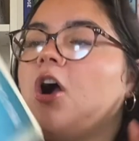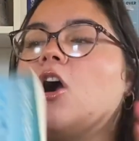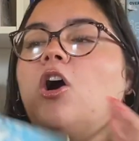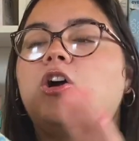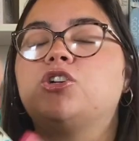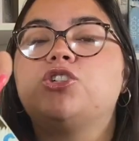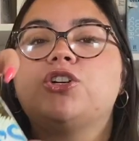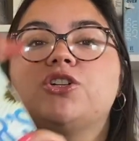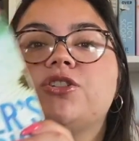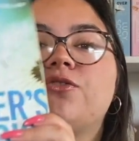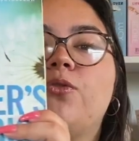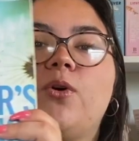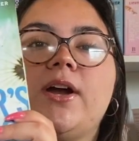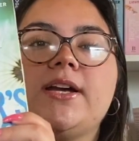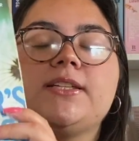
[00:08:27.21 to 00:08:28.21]
Archer's
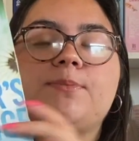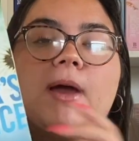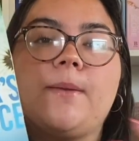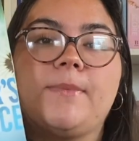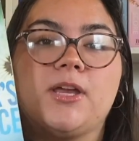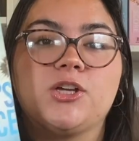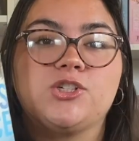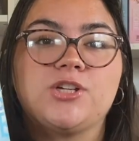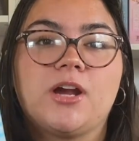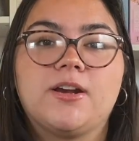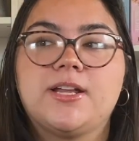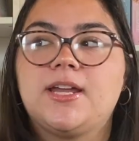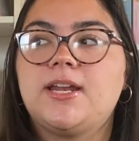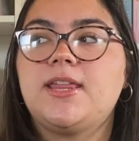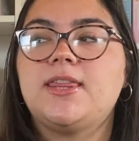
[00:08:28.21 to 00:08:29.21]
Voice by Mia
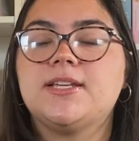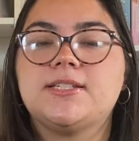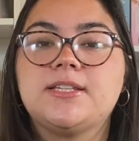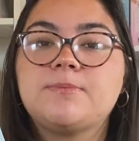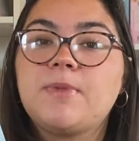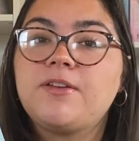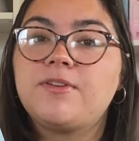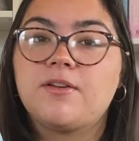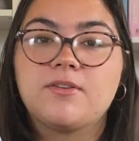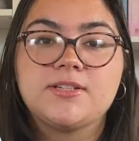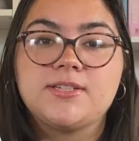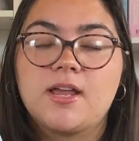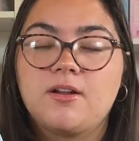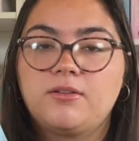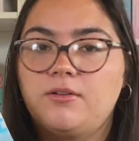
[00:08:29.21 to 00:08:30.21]
Sheridan. This is my favorite
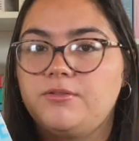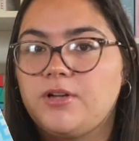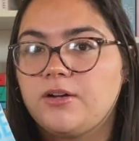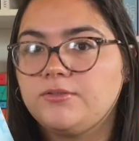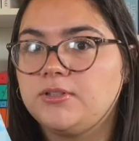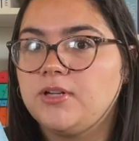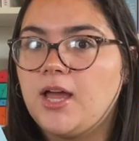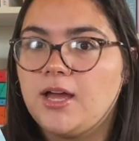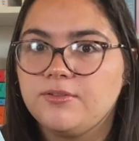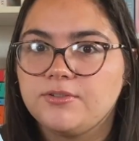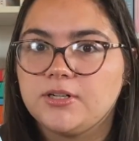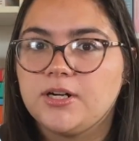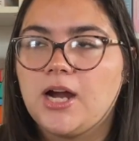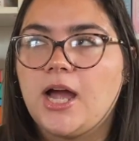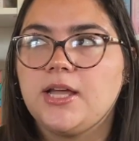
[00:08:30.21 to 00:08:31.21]
standalone novel
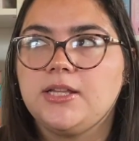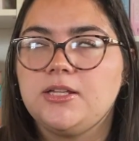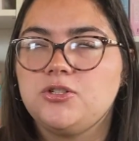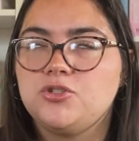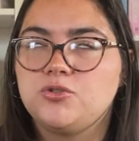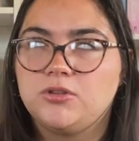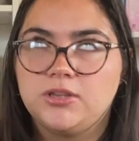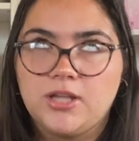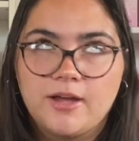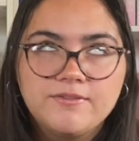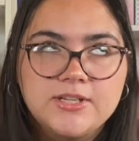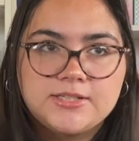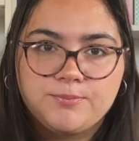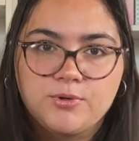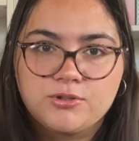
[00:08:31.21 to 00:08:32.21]
ever. I love
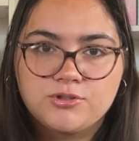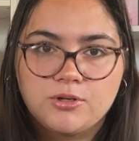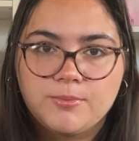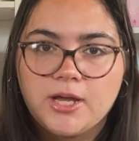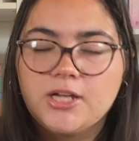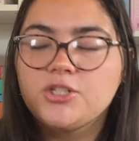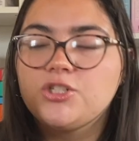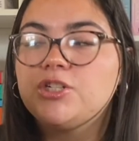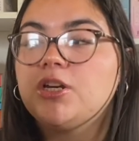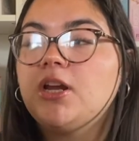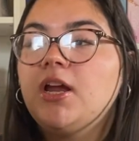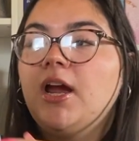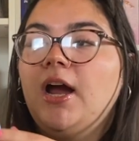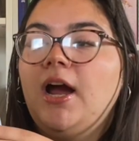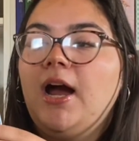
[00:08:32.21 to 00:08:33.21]
this book so much.
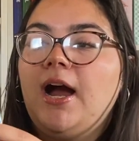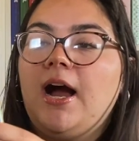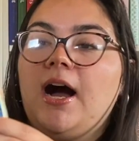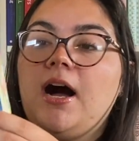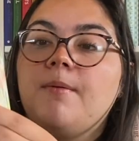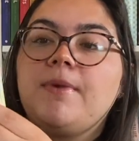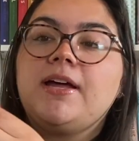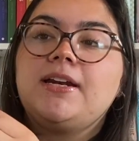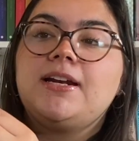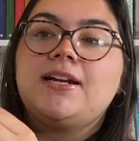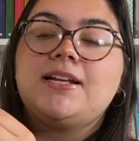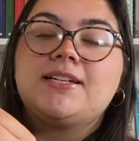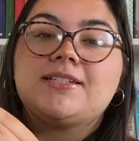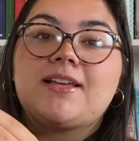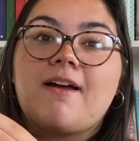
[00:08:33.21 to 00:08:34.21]
And it
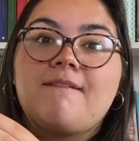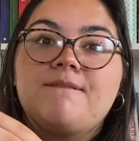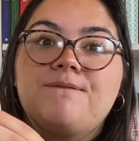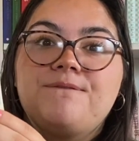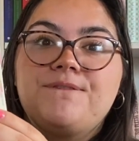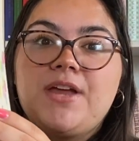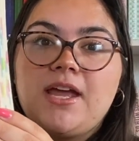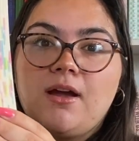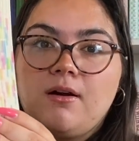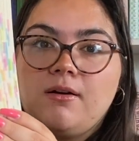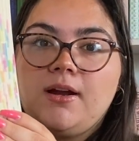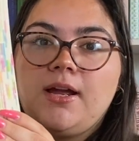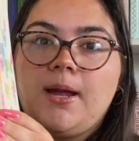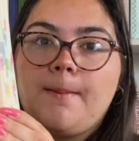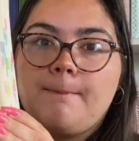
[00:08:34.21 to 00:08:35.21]
is
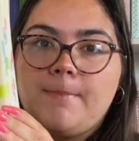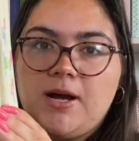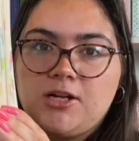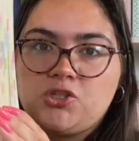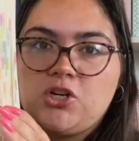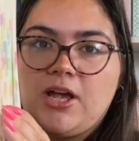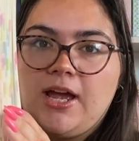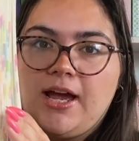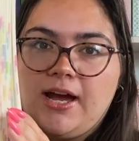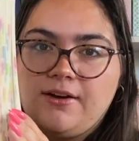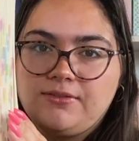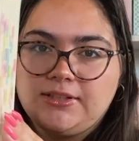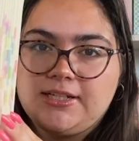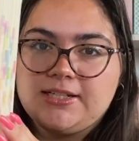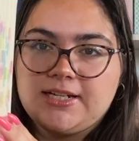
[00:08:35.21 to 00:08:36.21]
very much
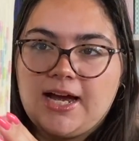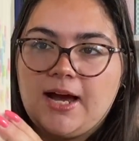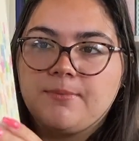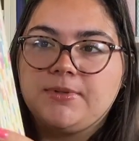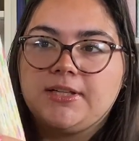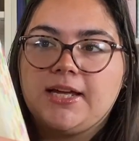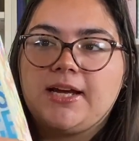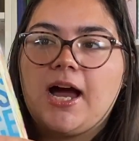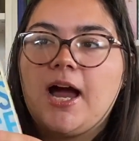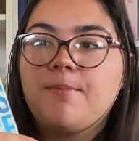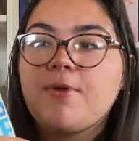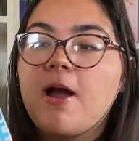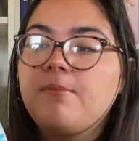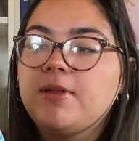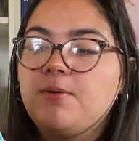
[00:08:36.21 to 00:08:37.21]
heavily tabbed. Like, I
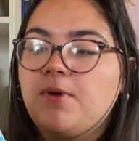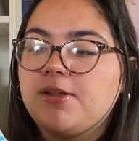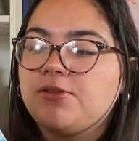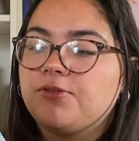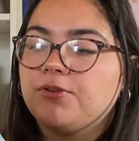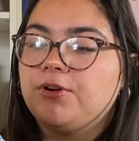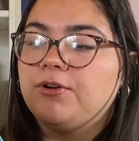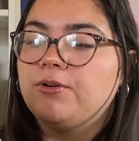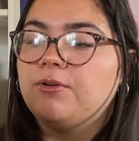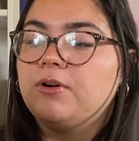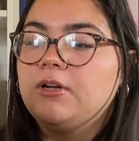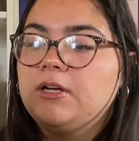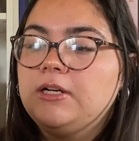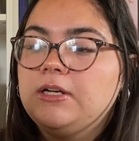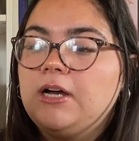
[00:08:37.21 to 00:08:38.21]
probably went through
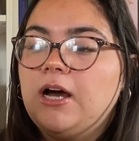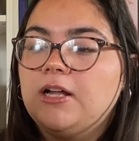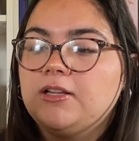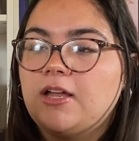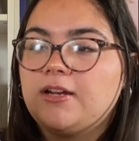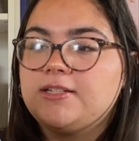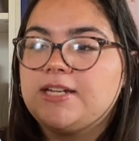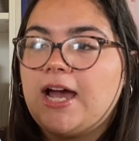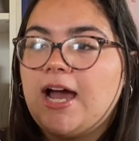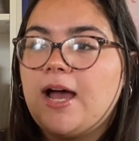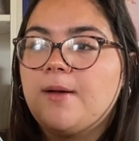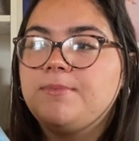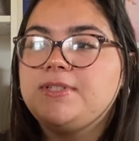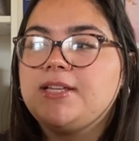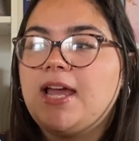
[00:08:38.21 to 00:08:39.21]
a lot of
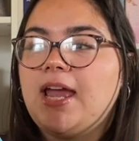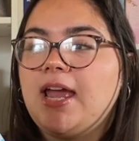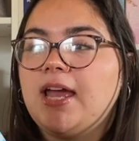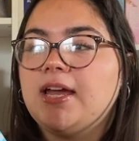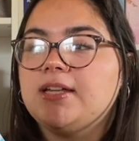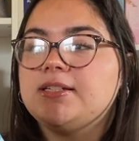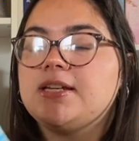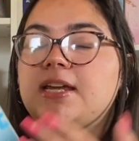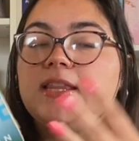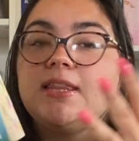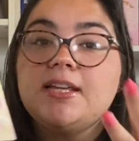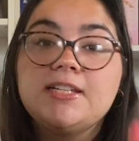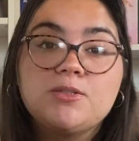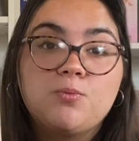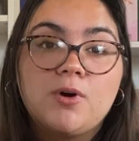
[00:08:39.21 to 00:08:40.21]
tabs, and in
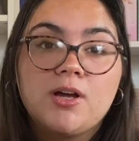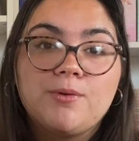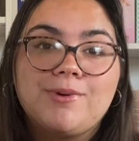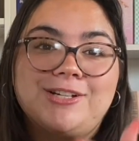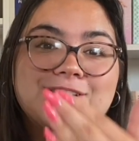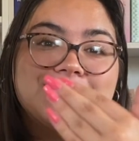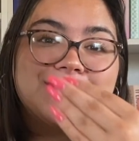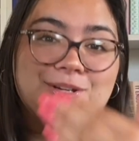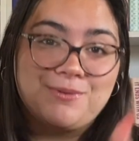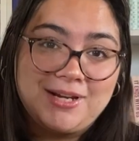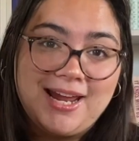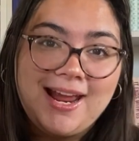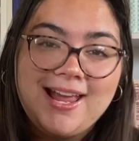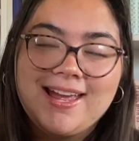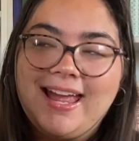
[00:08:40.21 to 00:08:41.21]
this one, which is
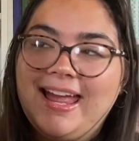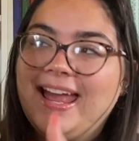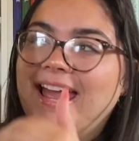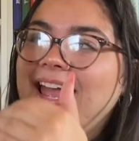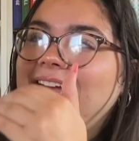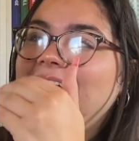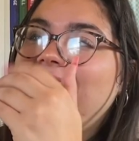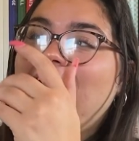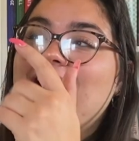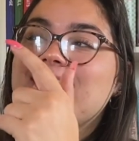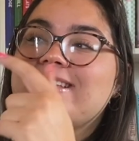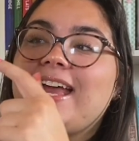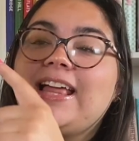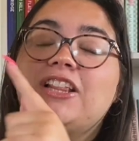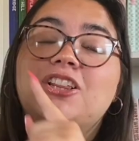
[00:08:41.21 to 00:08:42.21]
unique, it has
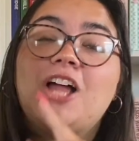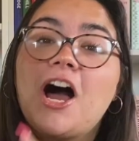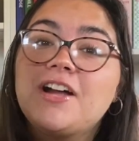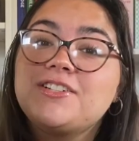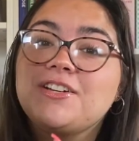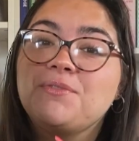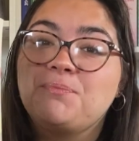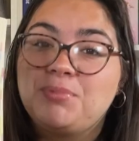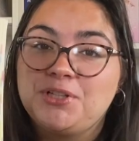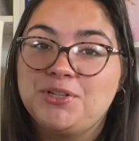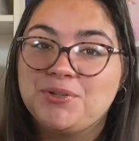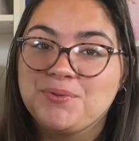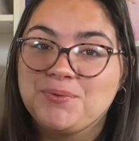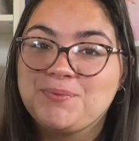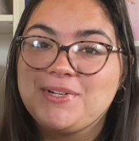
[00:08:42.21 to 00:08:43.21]
a lot of
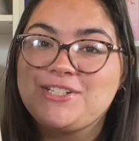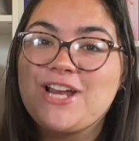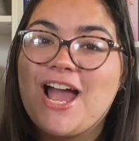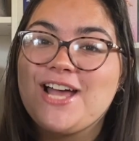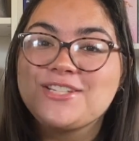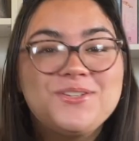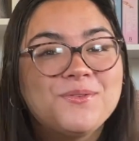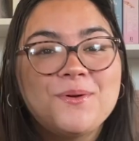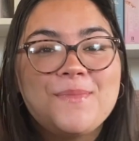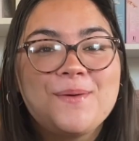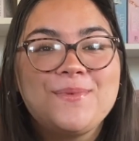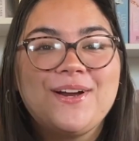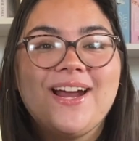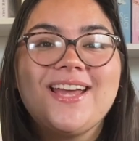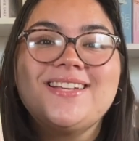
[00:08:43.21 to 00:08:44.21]
blue, which, as you
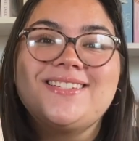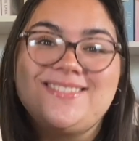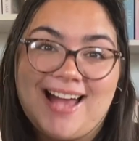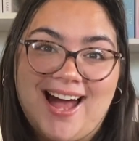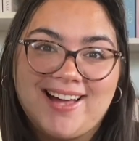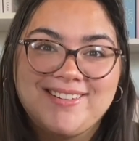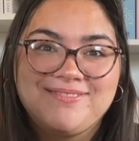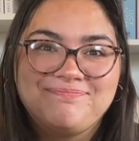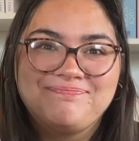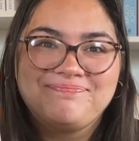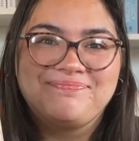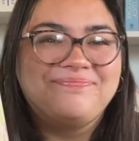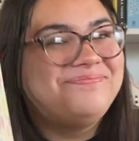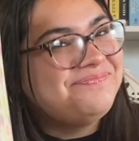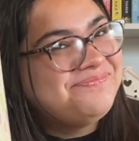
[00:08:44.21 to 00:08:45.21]
remember, is sad.
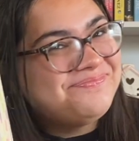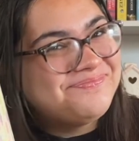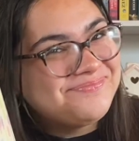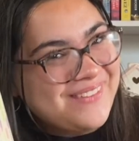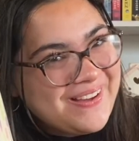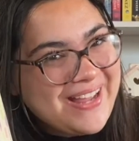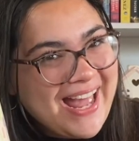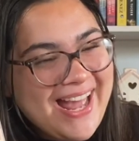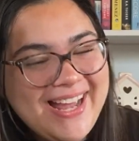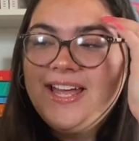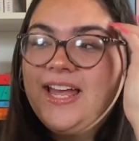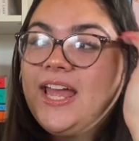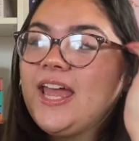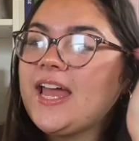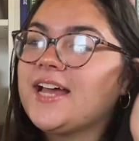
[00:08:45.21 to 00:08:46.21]
Okay?
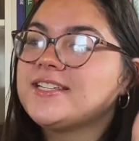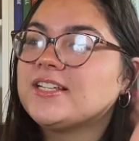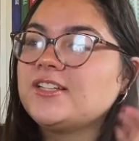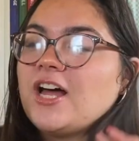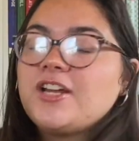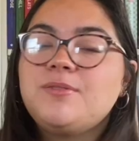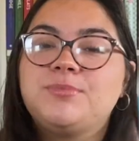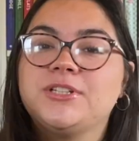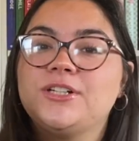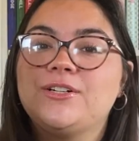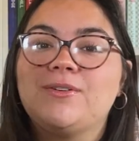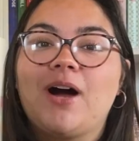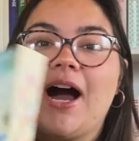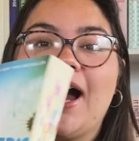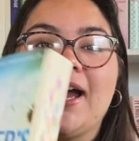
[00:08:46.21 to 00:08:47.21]
It has a lot of blue.
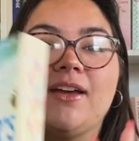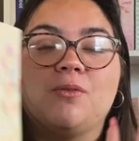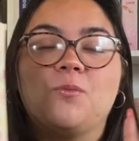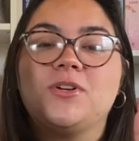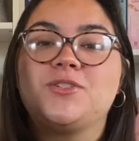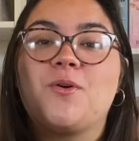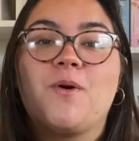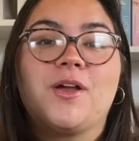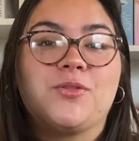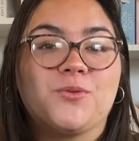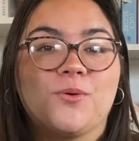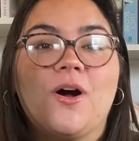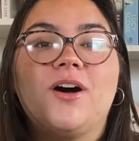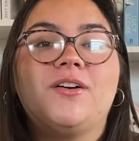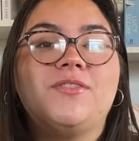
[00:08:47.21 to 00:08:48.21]
I was going through
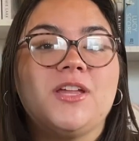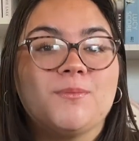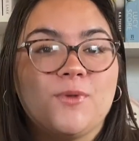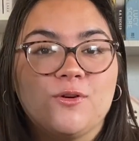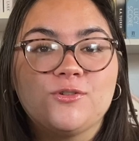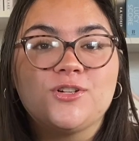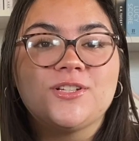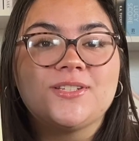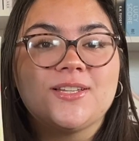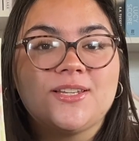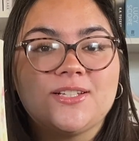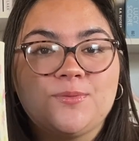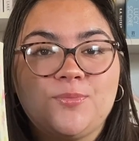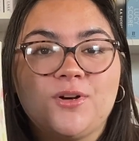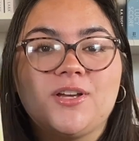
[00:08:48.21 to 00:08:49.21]
all of the emotions in
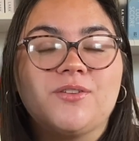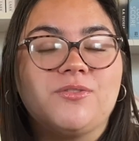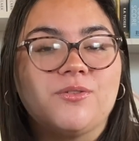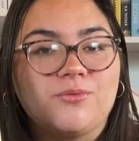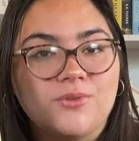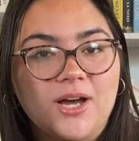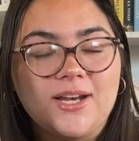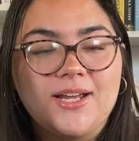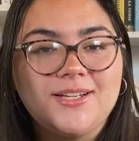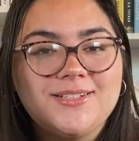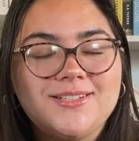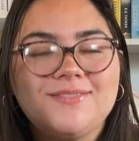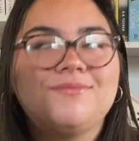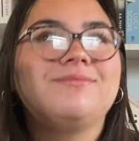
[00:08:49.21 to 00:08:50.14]
this book. If you've read it,